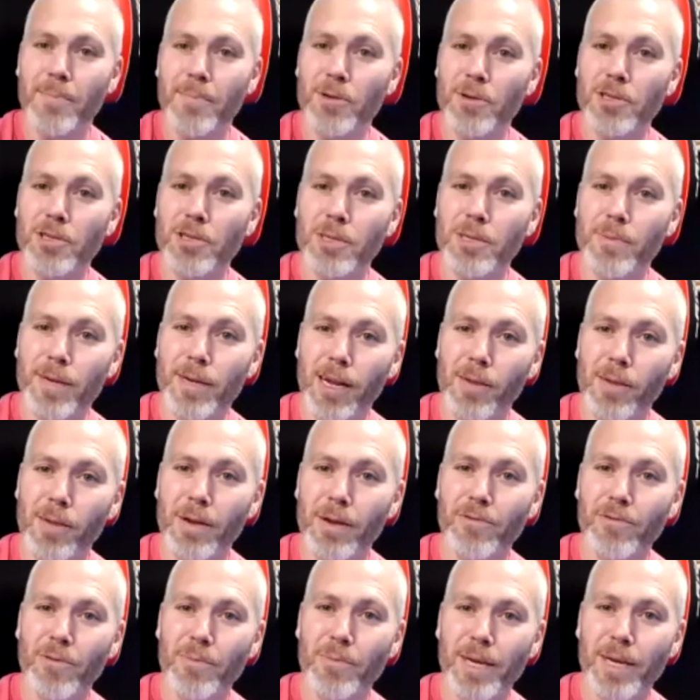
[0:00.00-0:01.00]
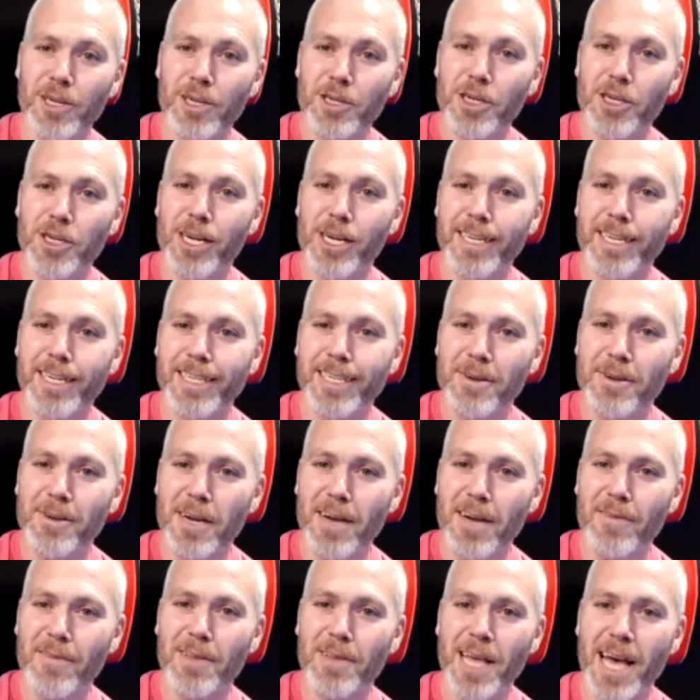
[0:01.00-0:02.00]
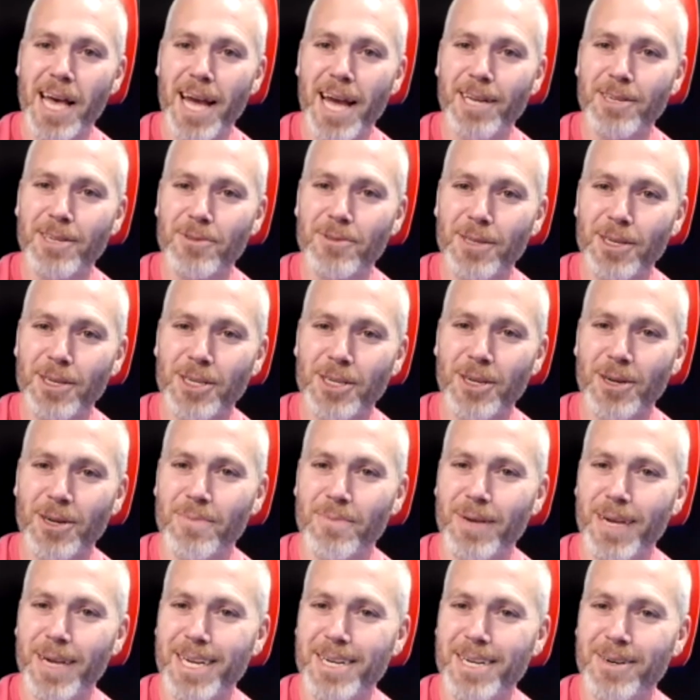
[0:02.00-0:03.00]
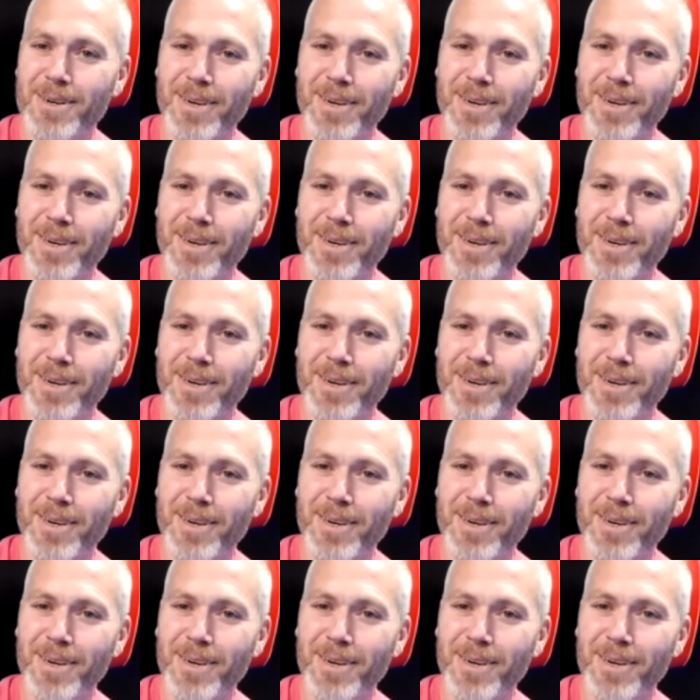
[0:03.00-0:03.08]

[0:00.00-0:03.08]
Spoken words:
abuse them a little bit for being shit, not having their hands where they should have been,